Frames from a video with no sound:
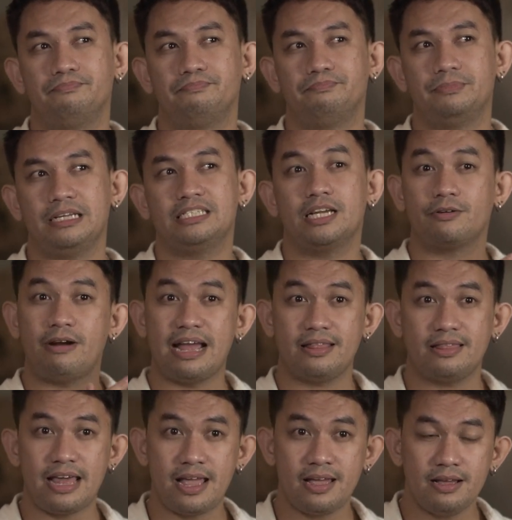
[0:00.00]
it's the right
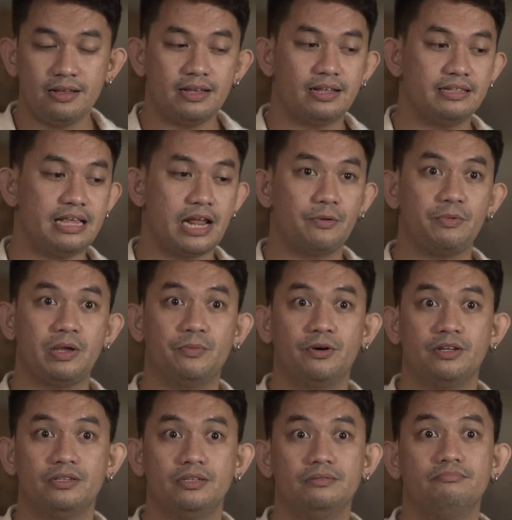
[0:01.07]
thing, then we
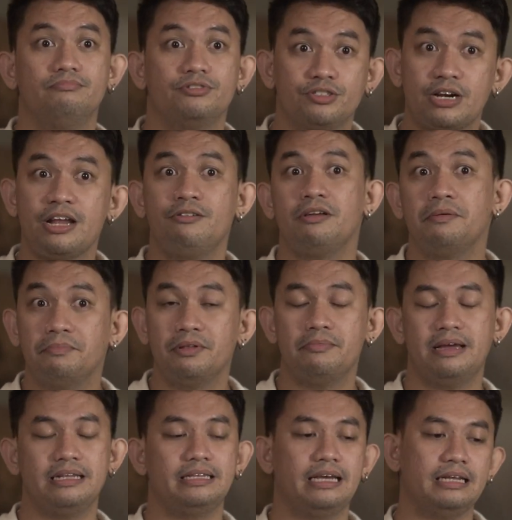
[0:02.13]
would try to
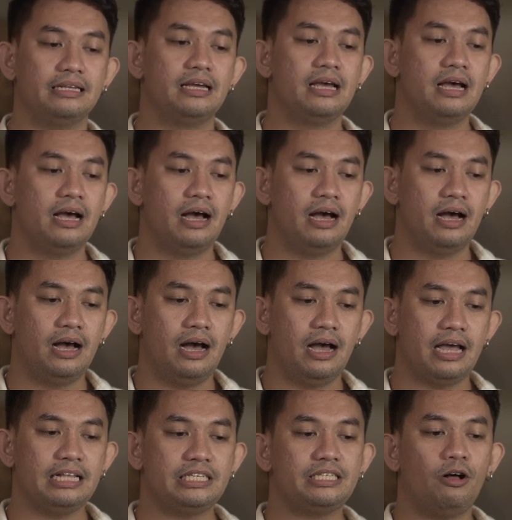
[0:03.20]
implement it.
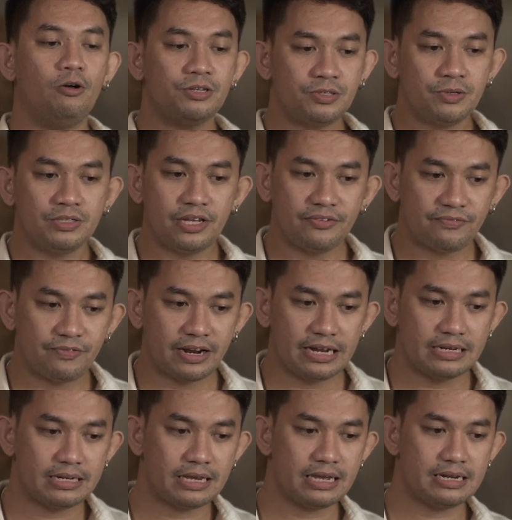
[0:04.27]
It's also
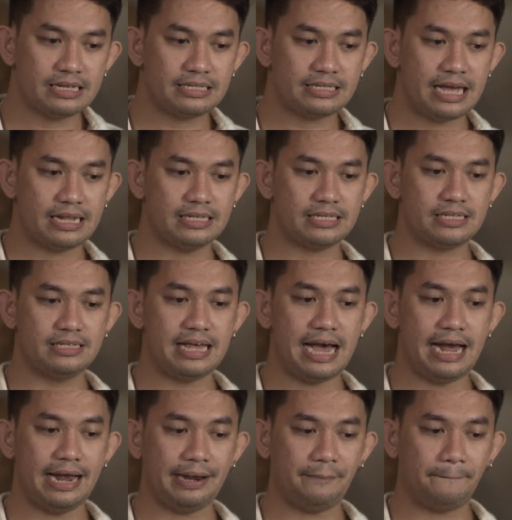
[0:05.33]
different in a sense that